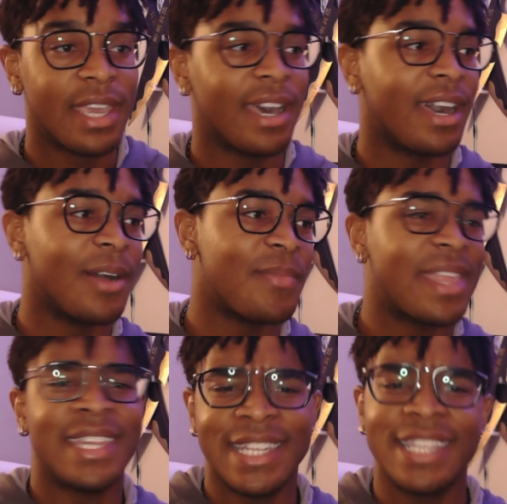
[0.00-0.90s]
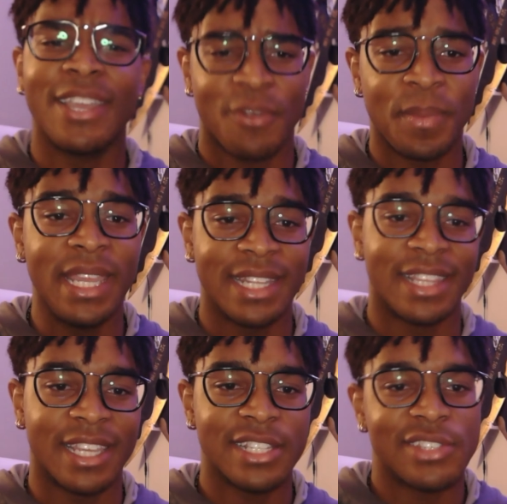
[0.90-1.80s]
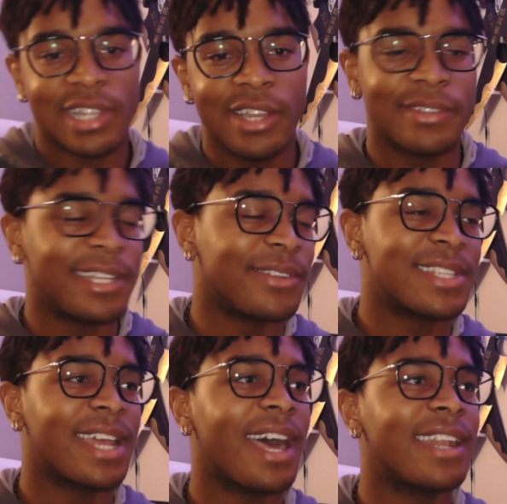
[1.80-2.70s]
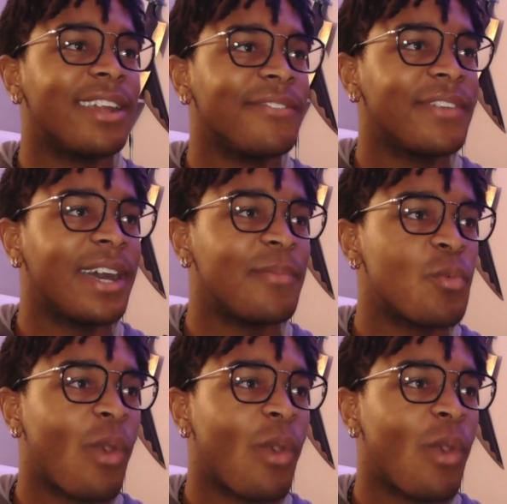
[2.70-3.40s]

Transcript: And then he did that repeatedly, because he's like, oh, you know, it's not hot enough.